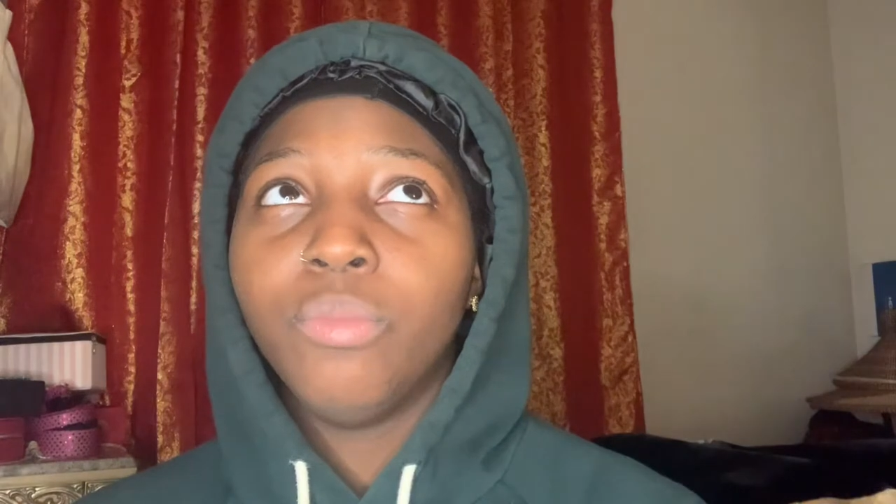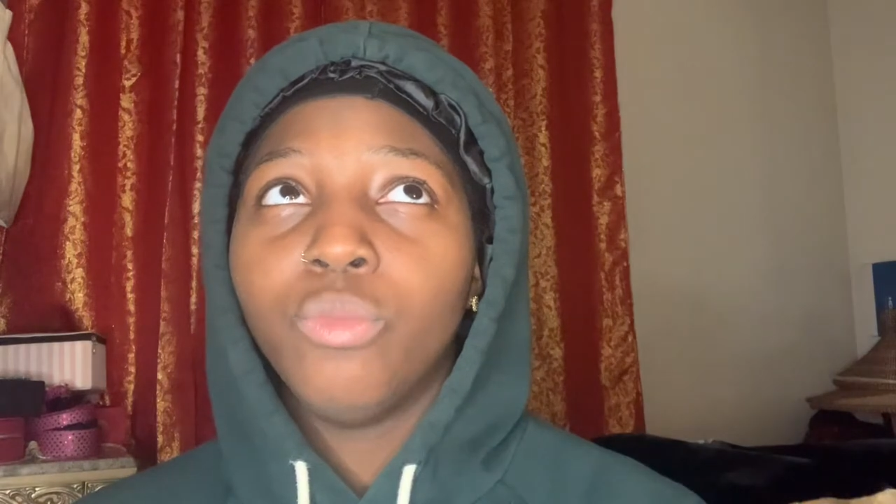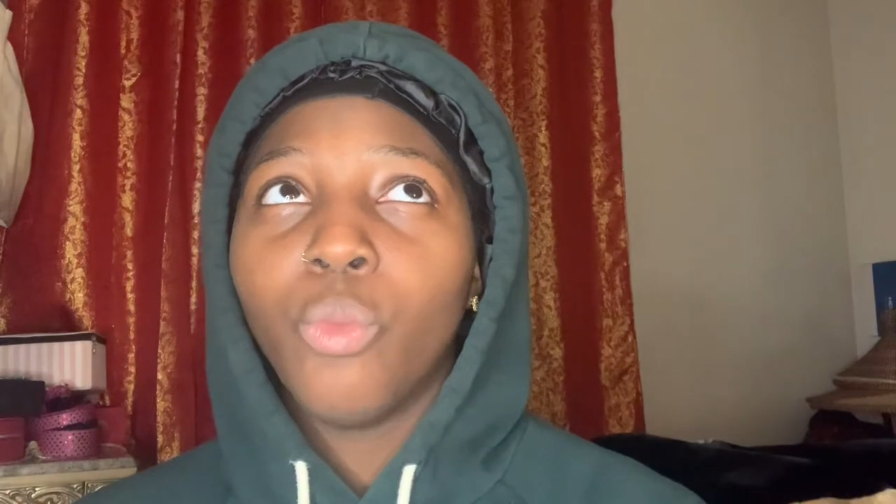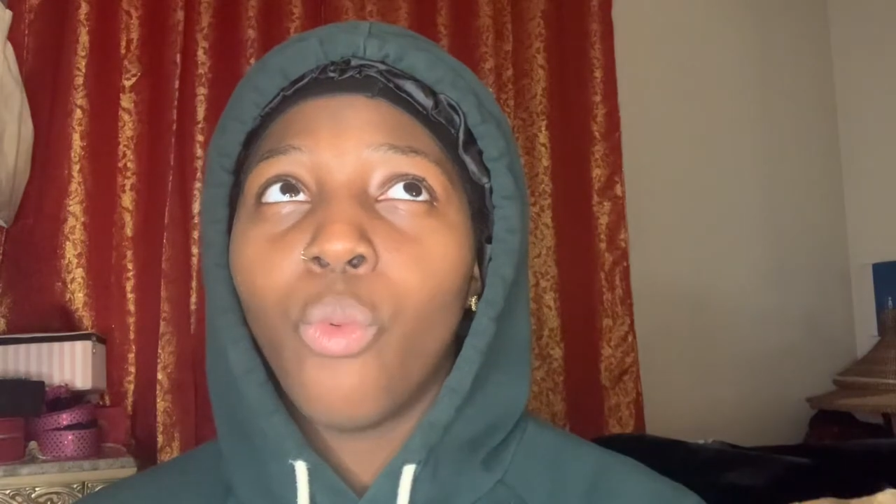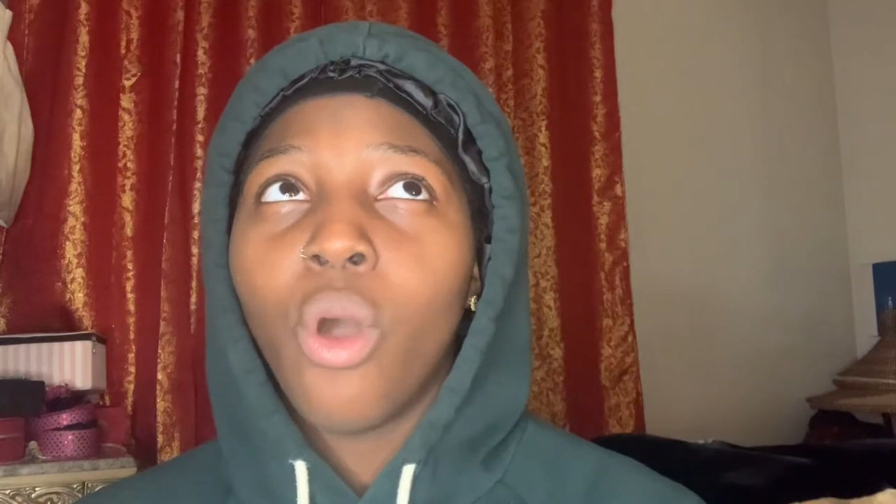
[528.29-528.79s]

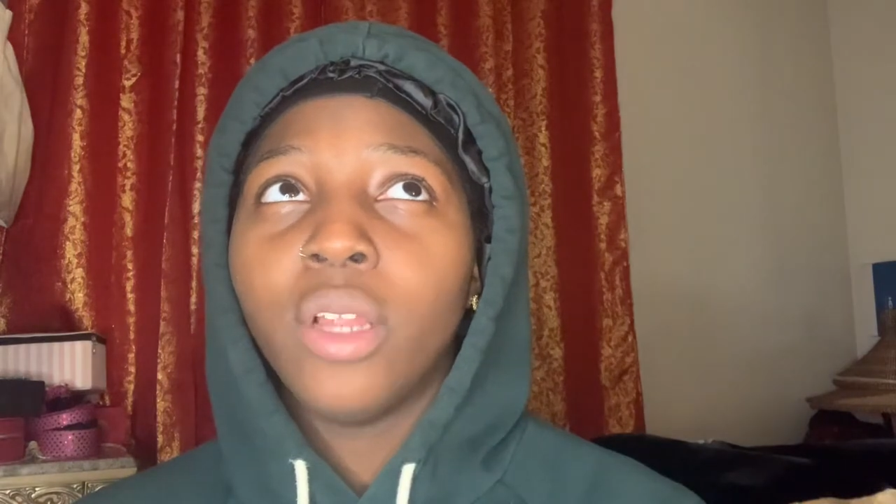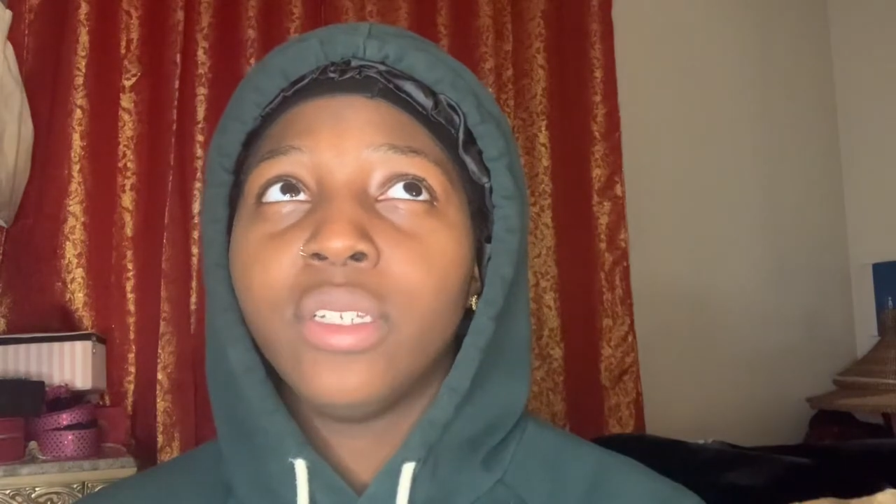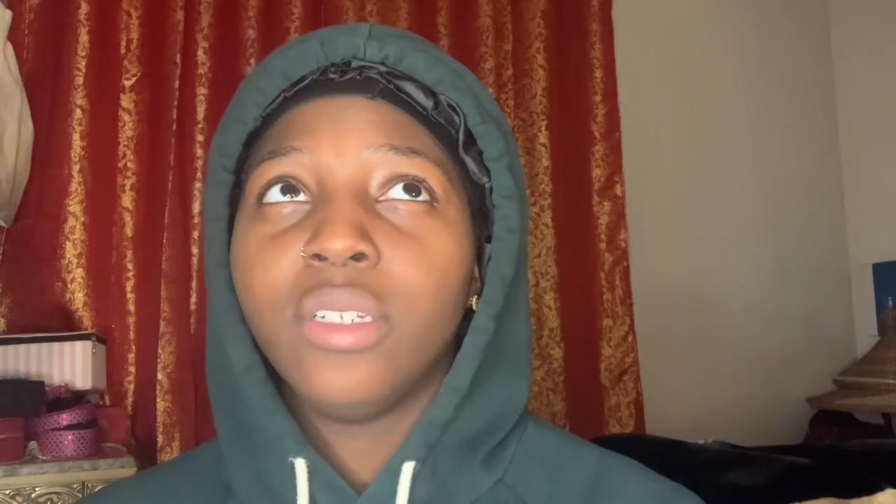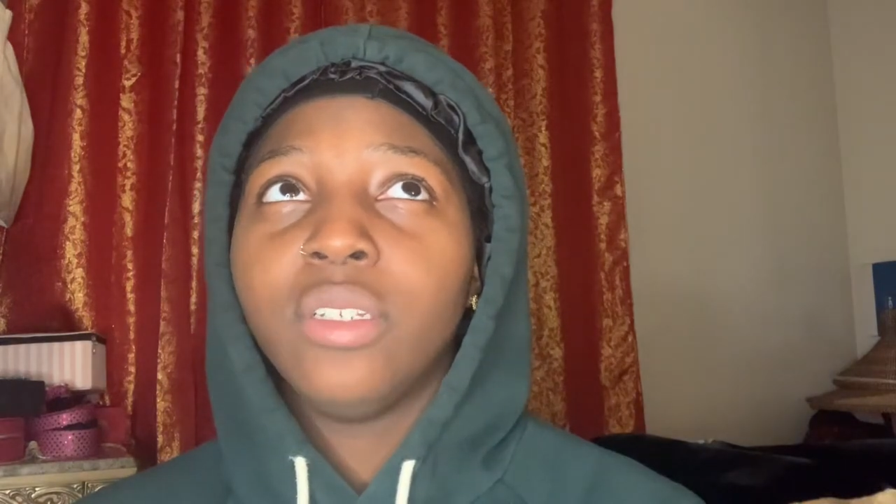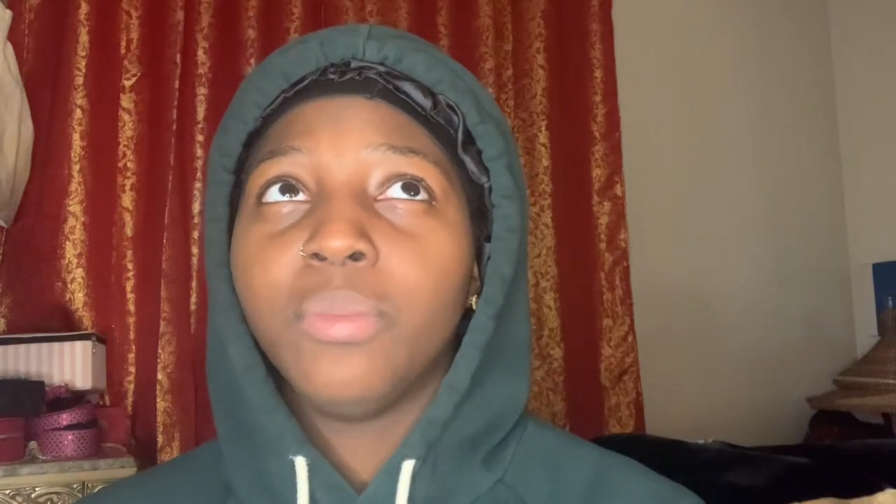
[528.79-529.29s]

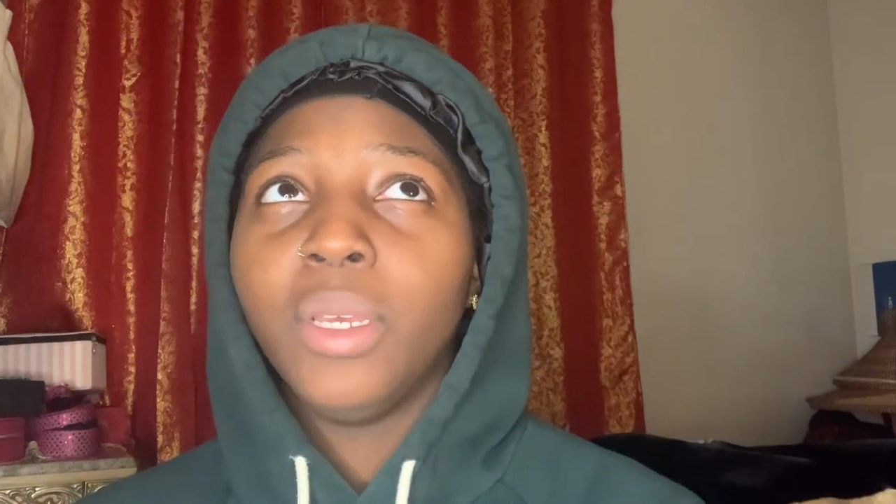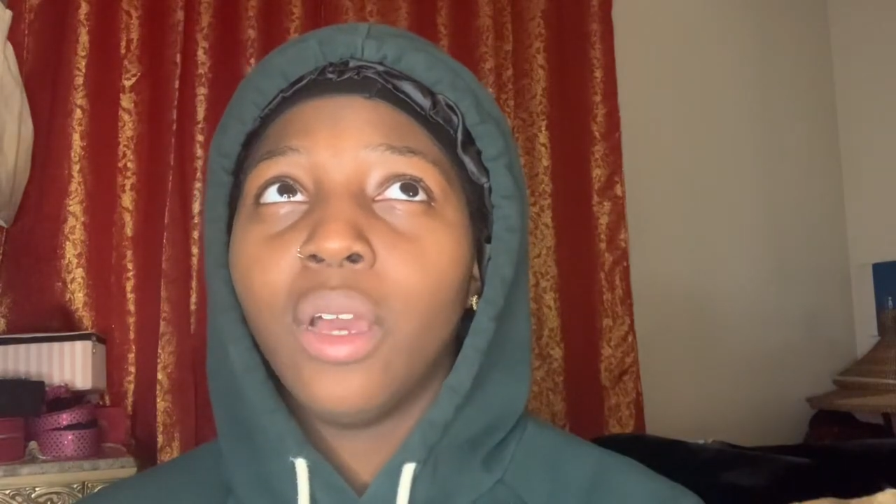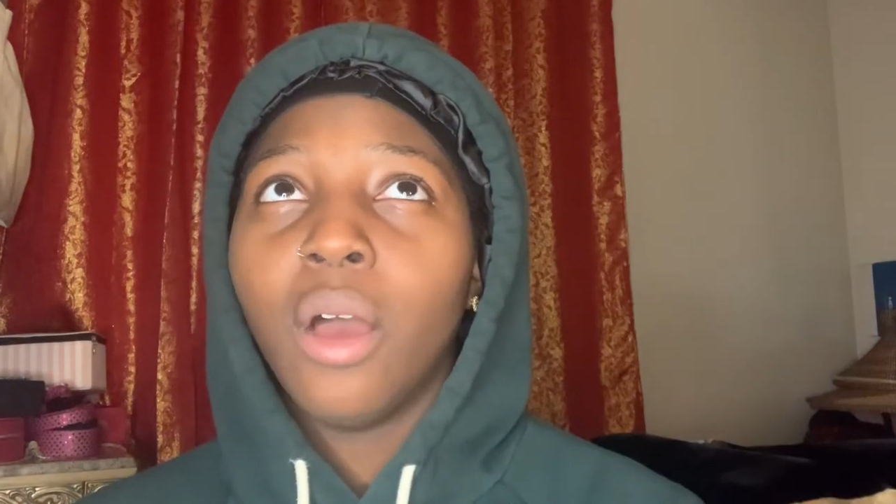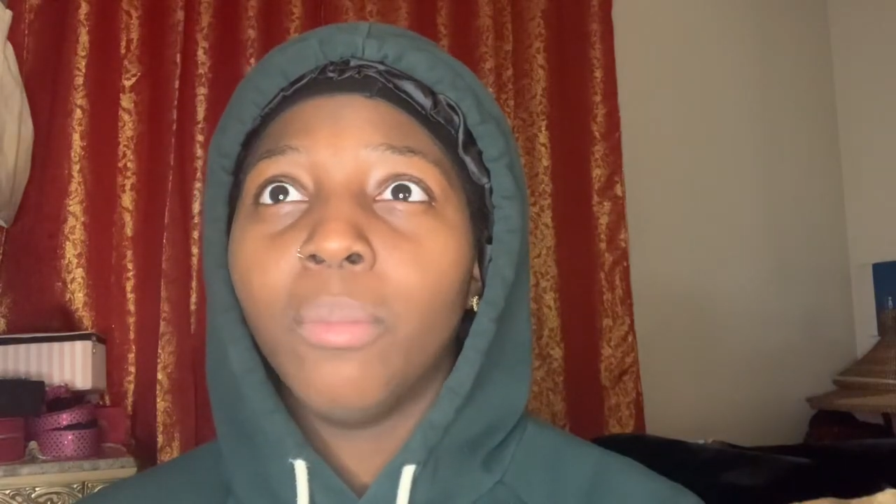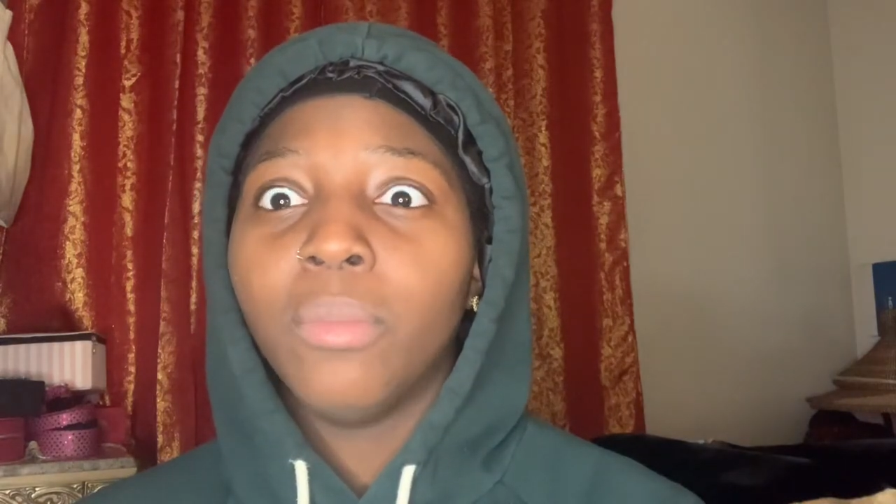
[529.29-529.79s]
wanting to
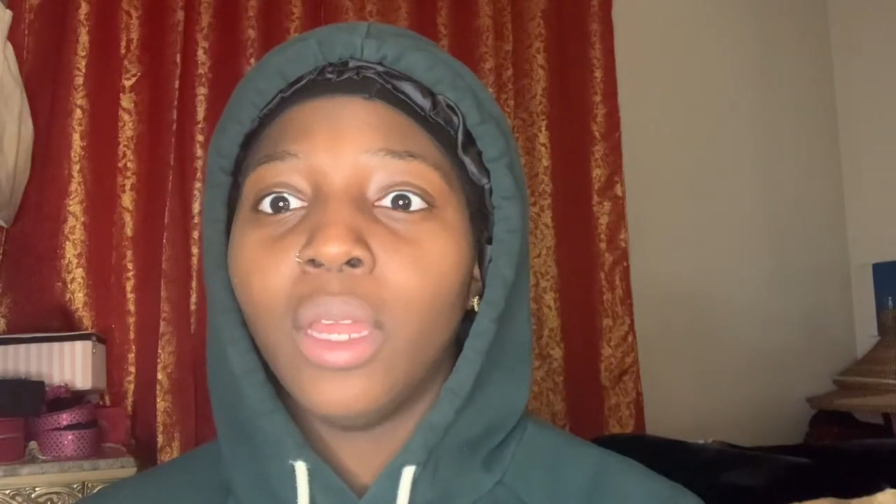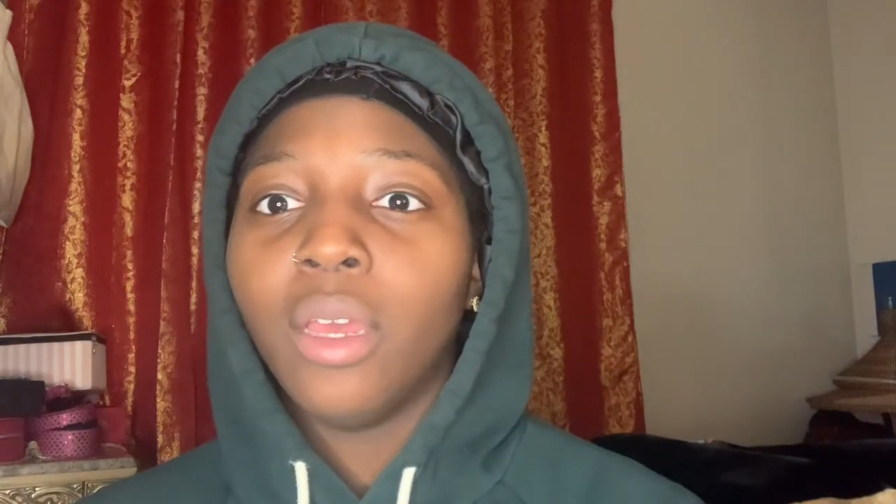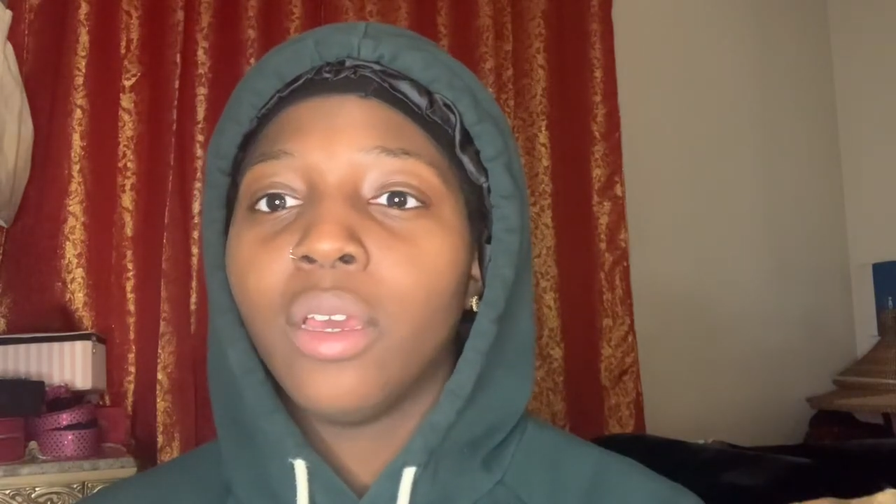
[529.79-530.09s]
become like